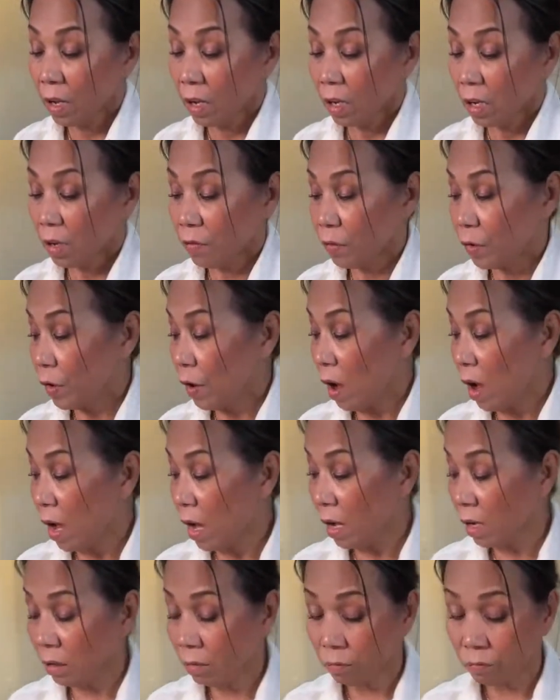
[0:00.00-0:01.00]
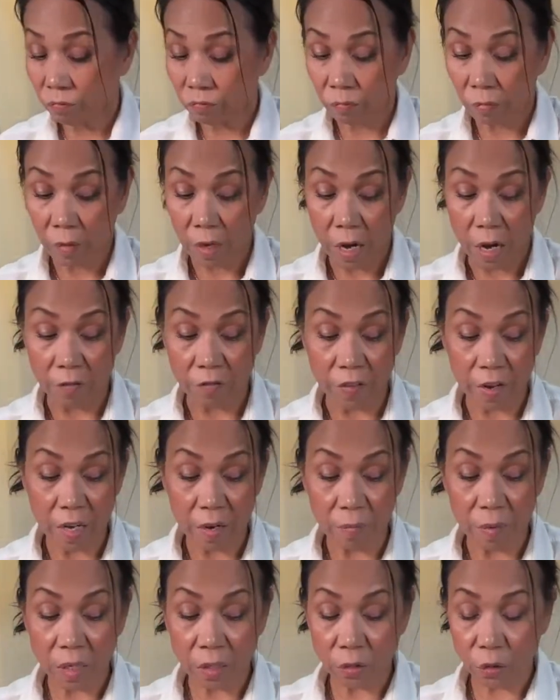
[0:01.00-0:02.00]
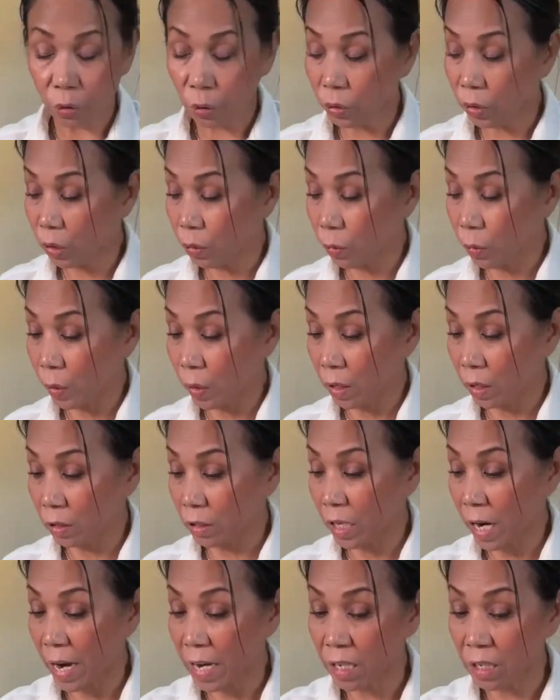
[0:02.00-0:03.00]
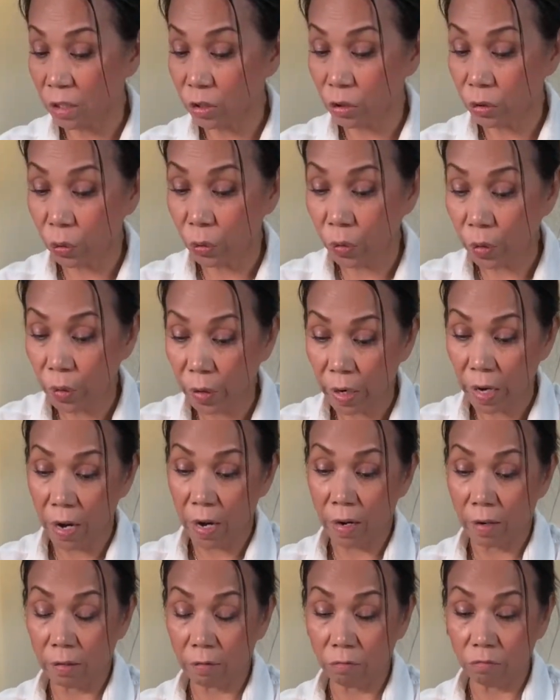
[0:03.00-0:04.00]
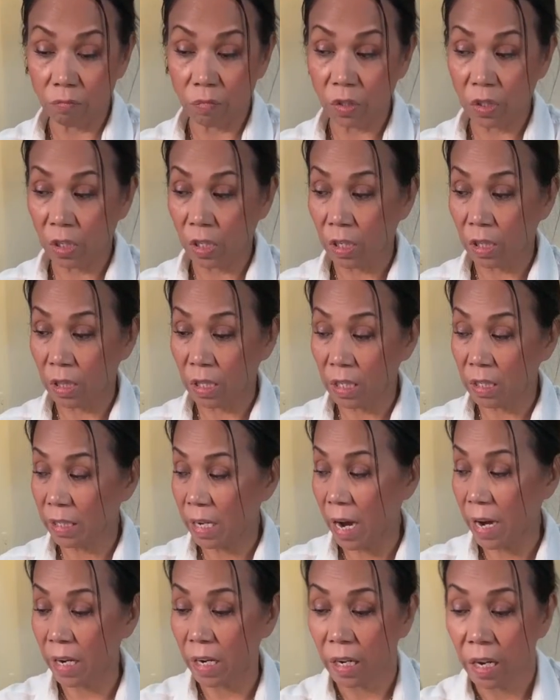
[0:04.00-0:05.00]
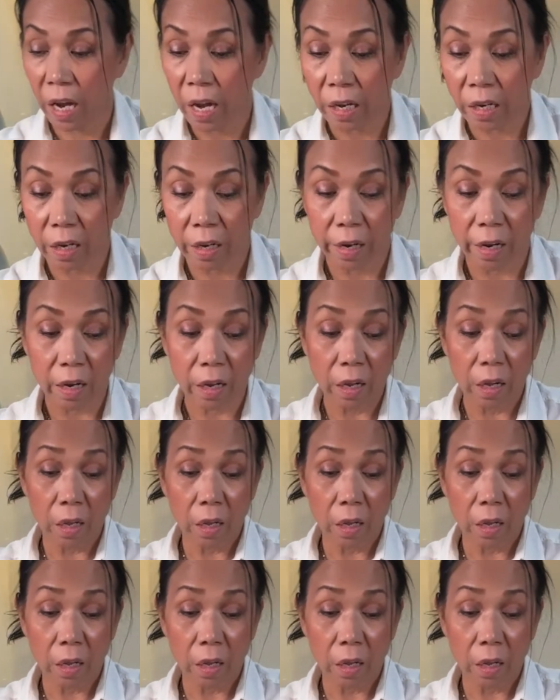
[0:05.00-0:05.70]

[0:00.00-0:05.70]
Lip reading: If you are at Vietnamese store or Chinese store and see these kind of cake here,